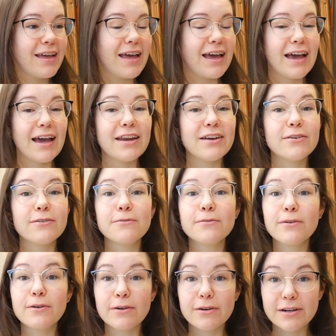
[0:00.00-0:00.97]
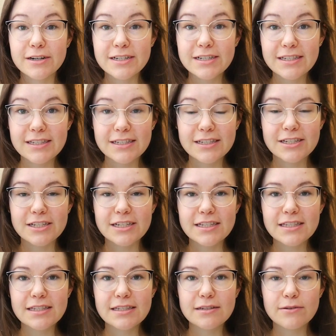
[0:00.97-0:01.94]
And of course,
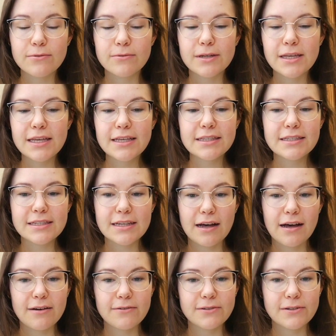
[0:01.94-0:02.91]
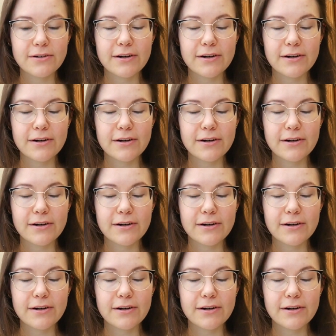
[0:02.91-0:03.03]
just weeks after